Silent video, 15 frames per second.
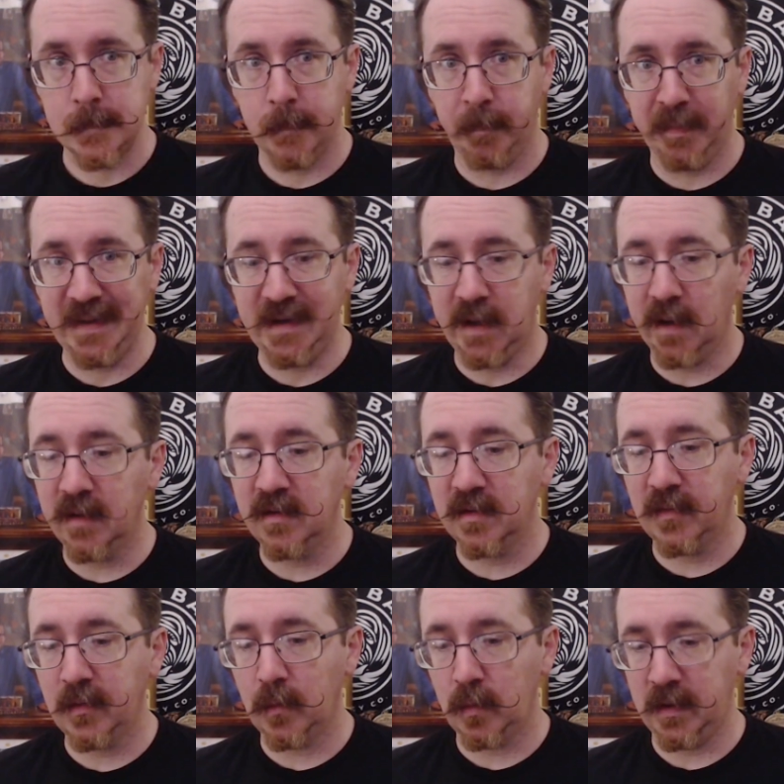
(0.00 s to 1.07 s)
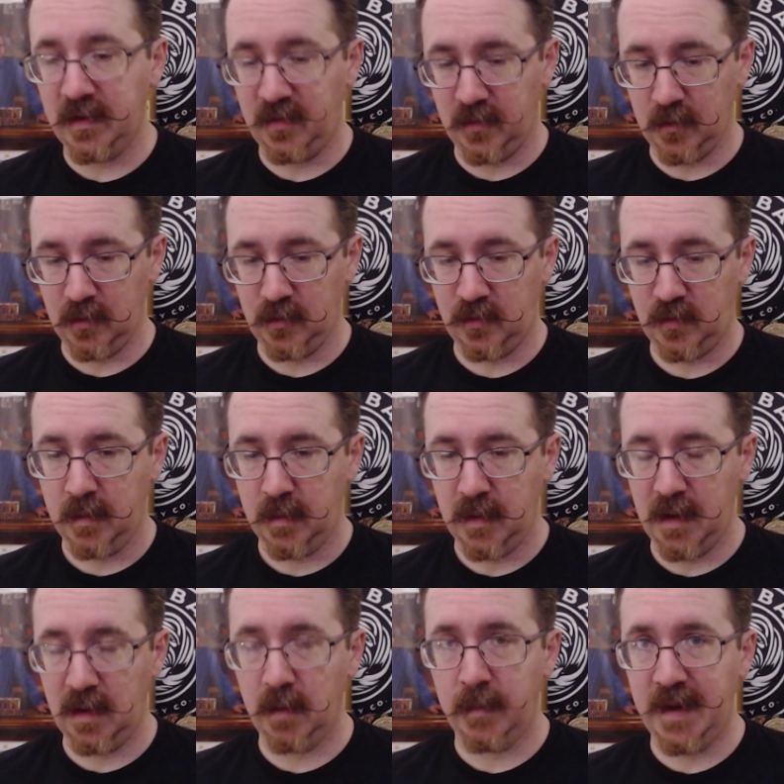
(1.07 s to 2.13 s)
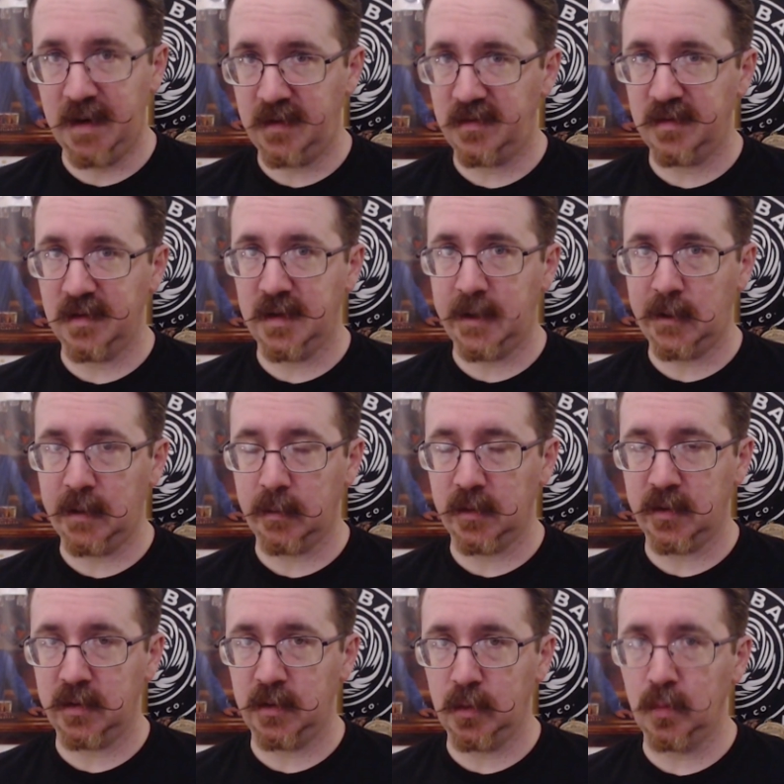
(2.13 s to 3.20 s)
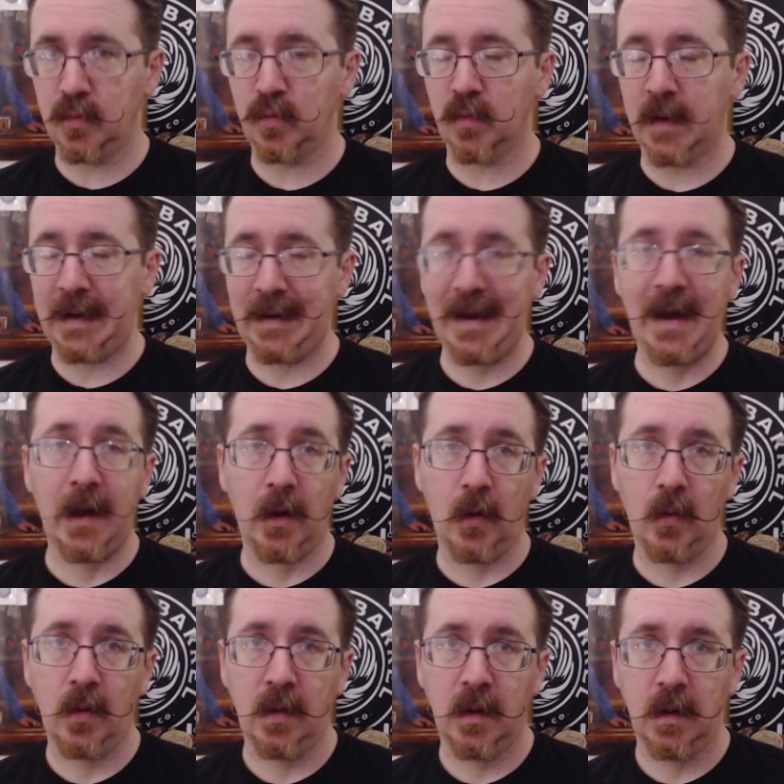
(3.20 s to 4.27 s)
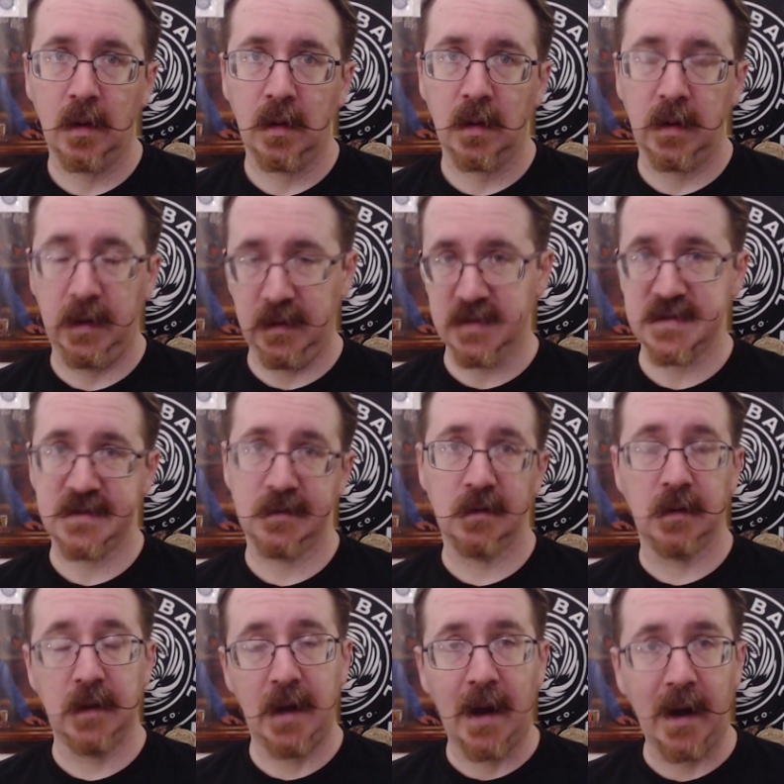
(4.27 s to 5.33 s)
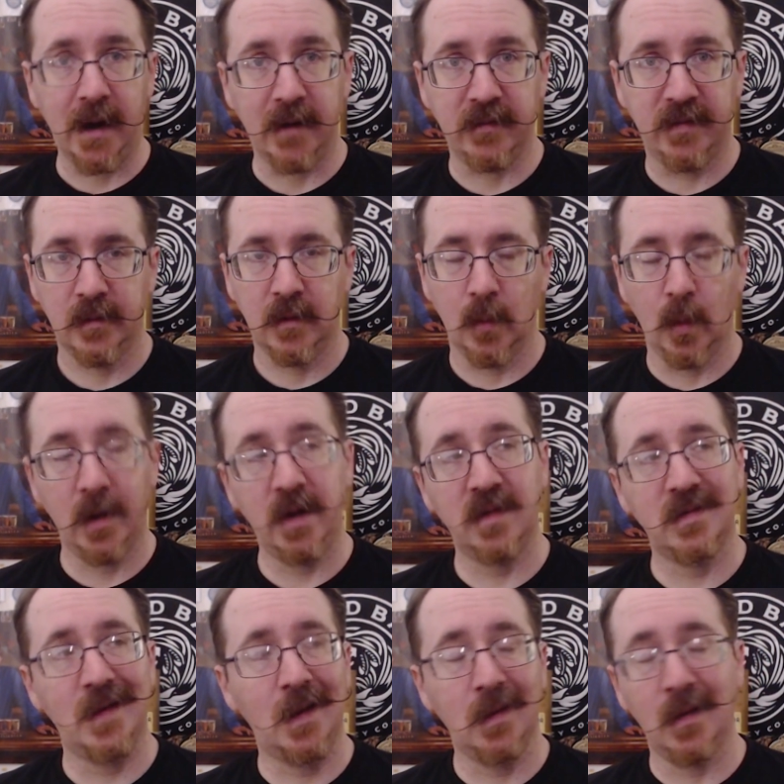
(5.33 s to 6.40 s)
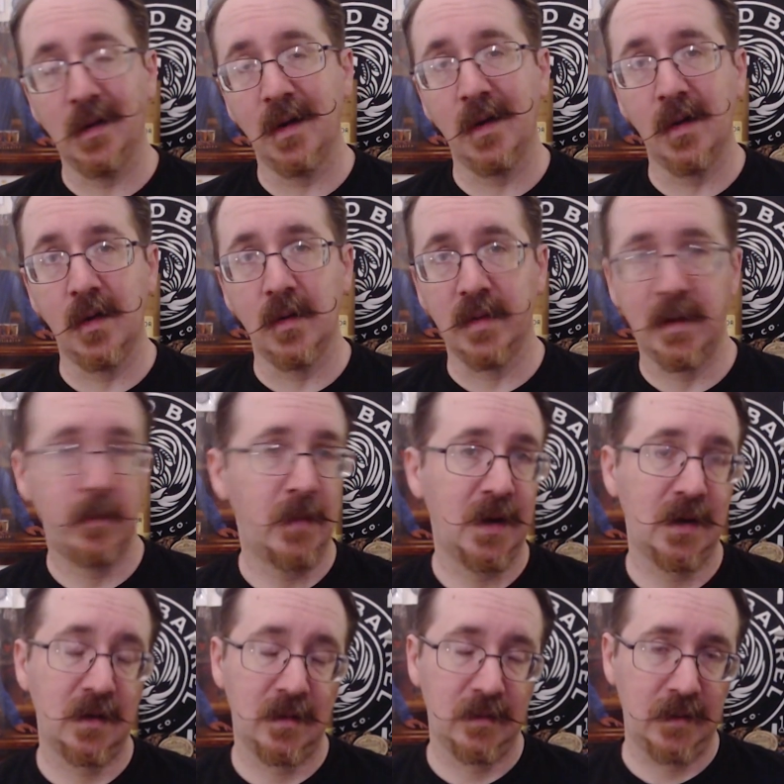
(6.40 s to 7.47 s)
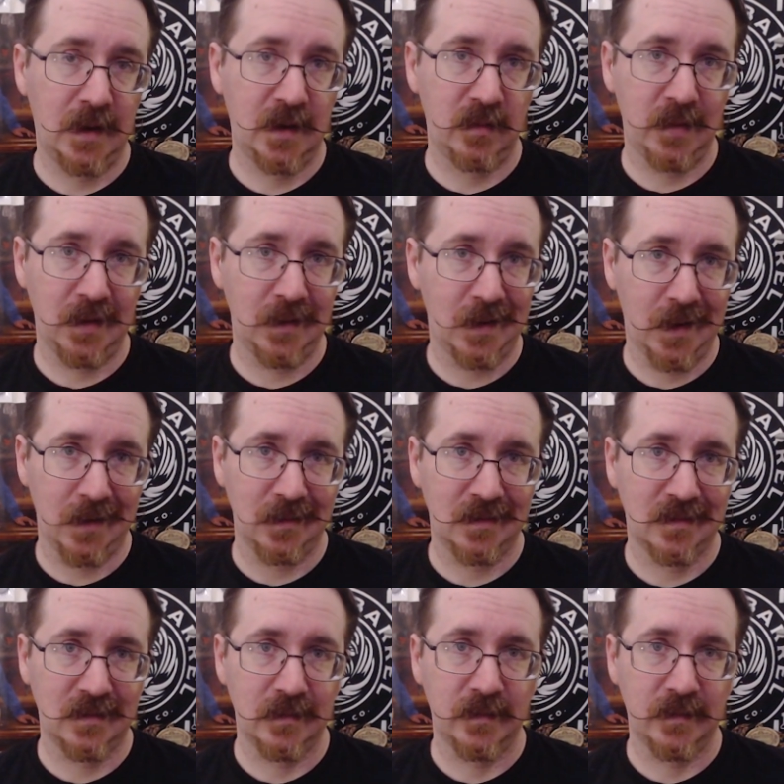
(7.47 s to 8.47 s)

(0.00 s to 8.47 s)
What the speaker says: because of the research and the medicine they're able to use right now, he is still alive. Whereas not long ago, that might not have been the case.